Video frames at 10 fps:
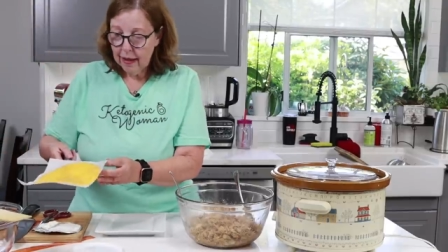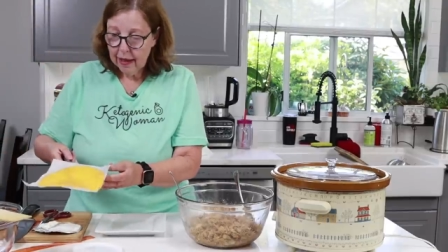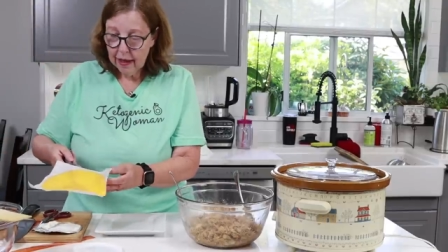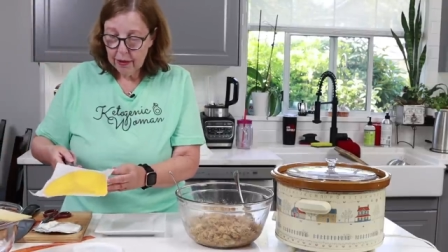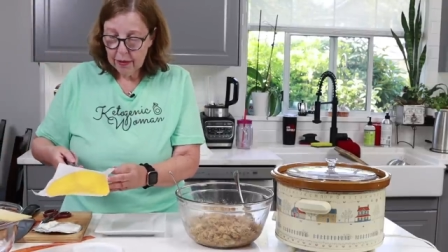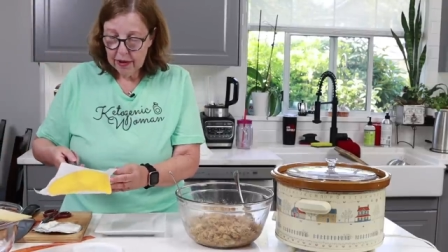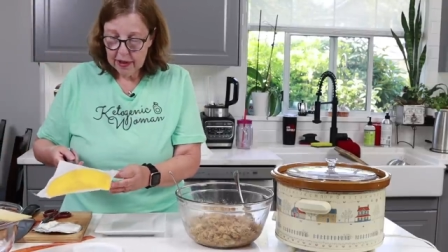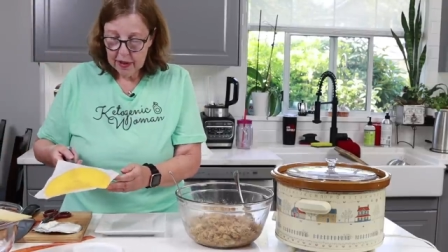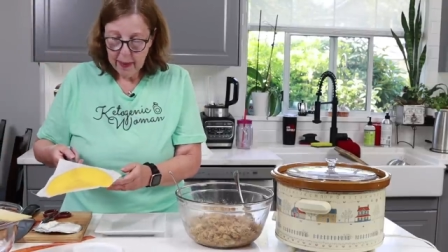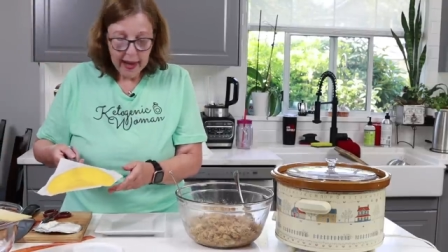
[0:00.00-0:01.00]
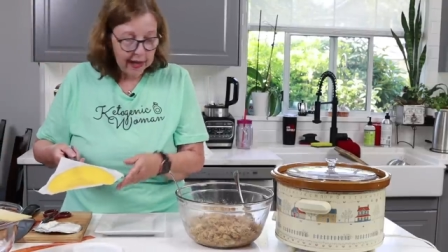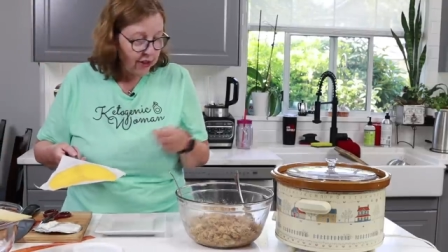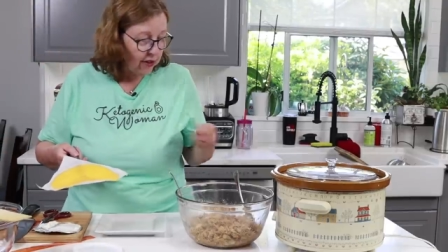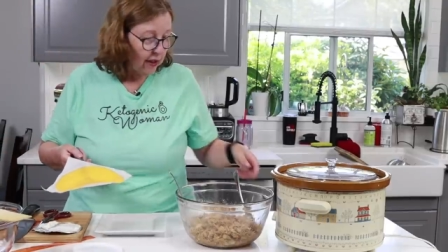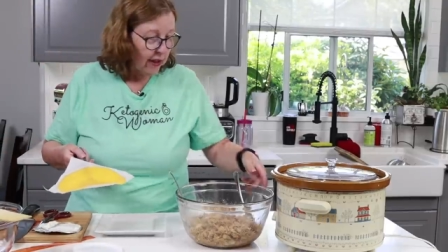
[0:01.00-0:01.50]
I used a
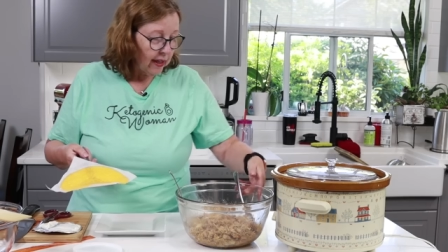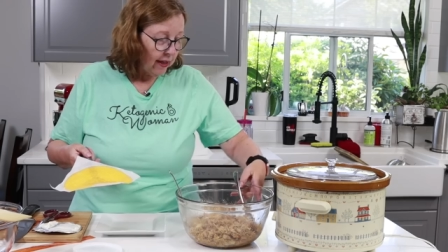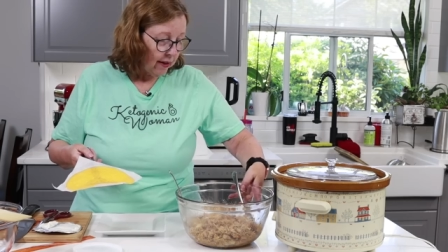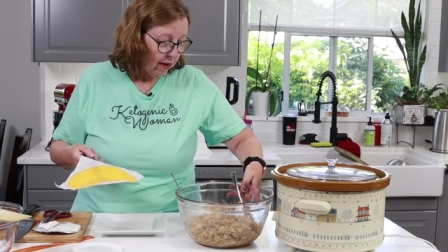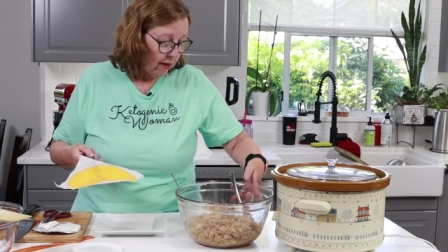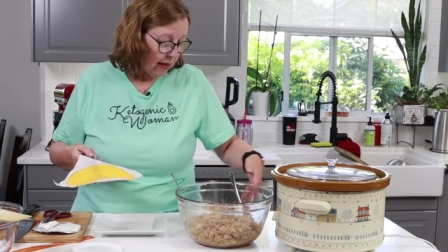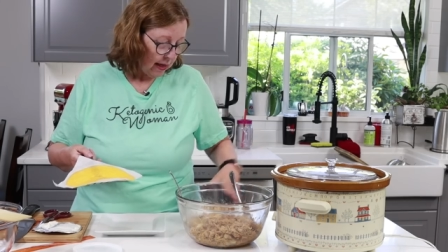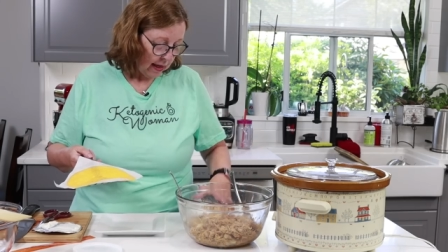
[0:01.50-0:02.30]
spatula here.